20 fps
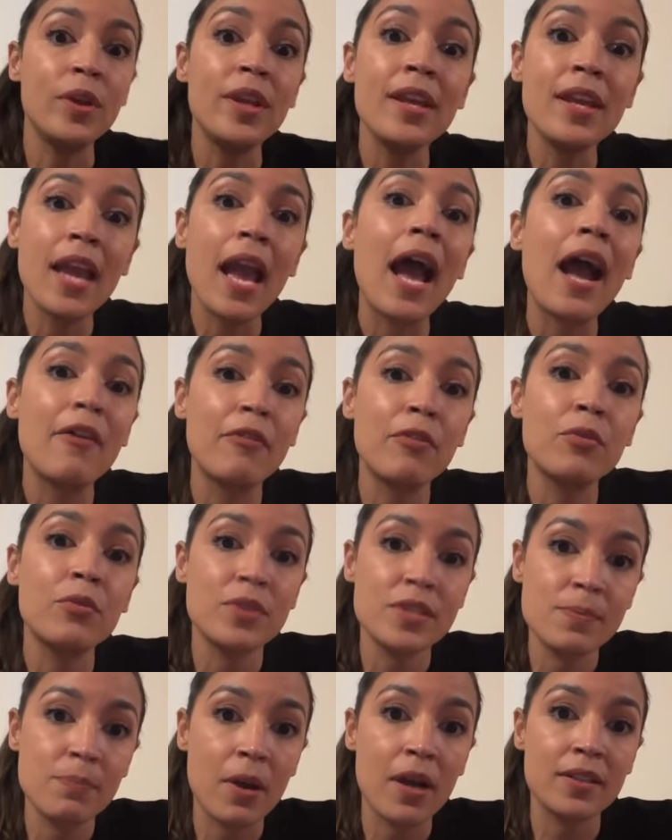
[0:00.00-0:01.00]
we have a
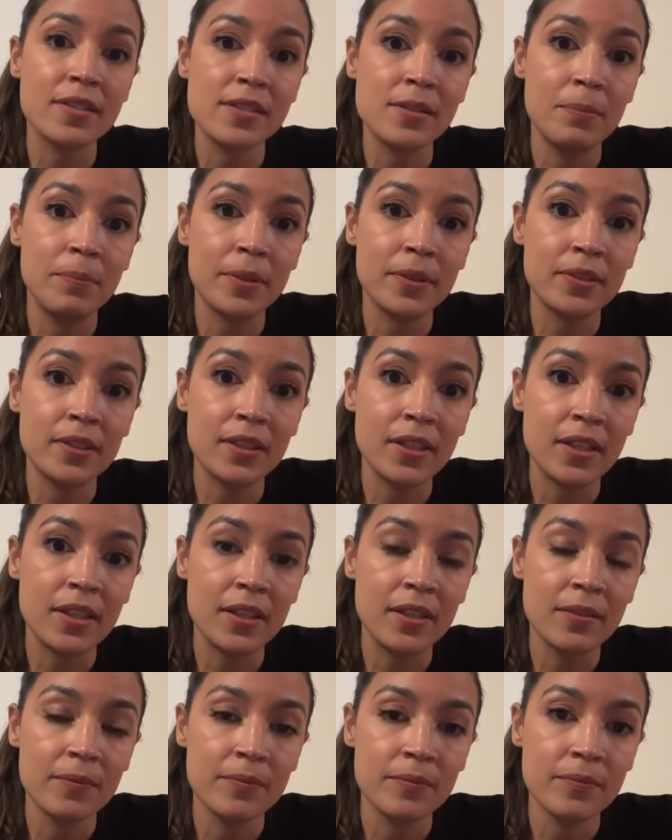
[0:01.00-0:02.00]

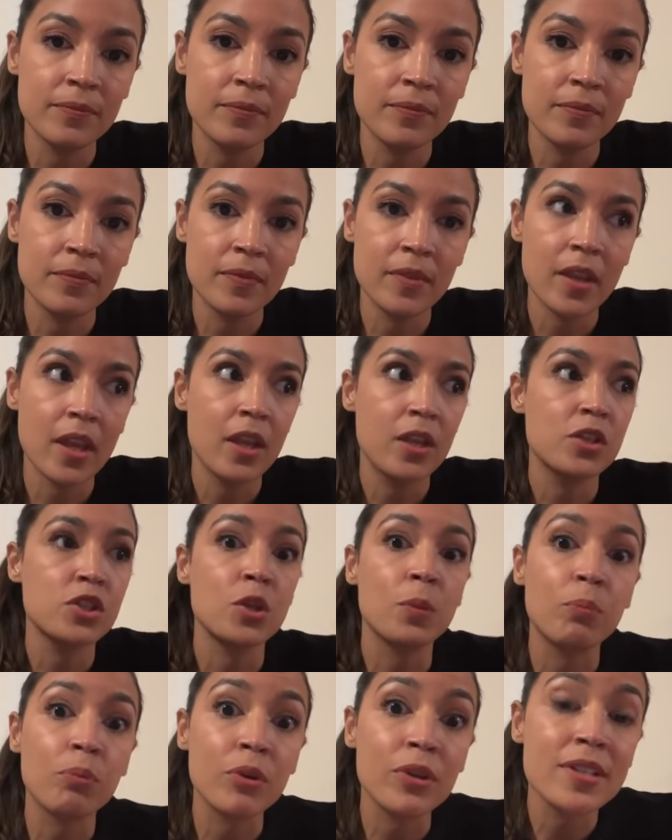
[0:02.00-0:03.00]
responsibility
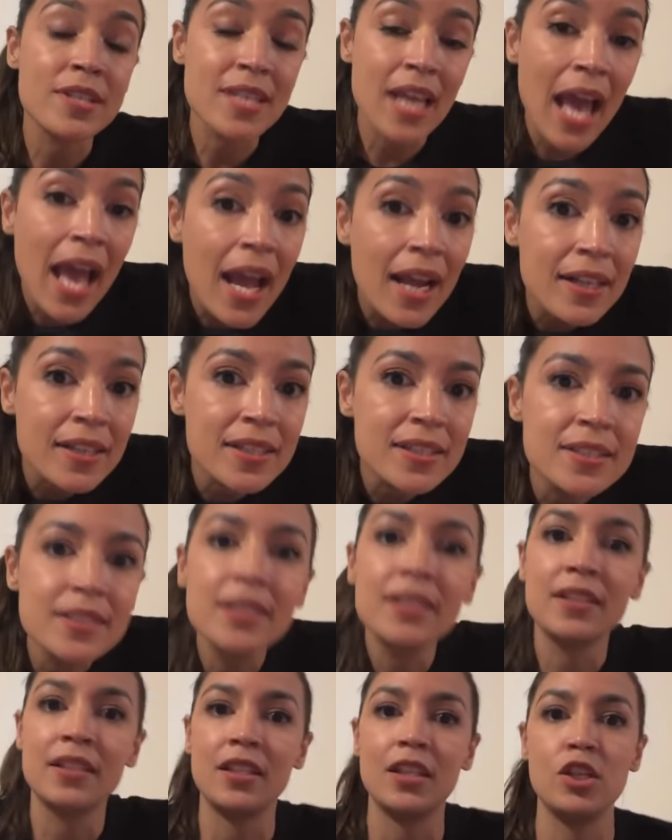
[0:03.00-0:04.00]
to
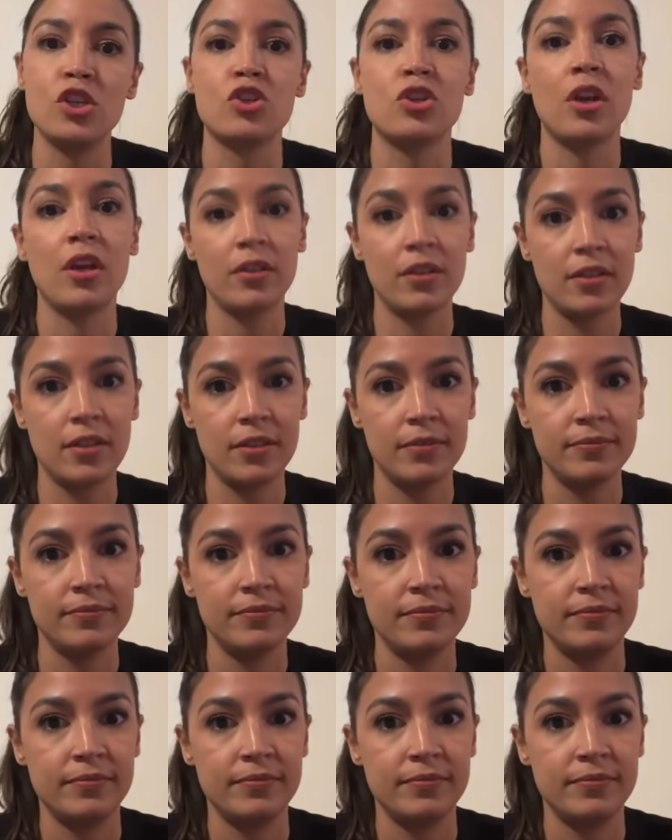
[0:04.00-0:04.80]
protect each other,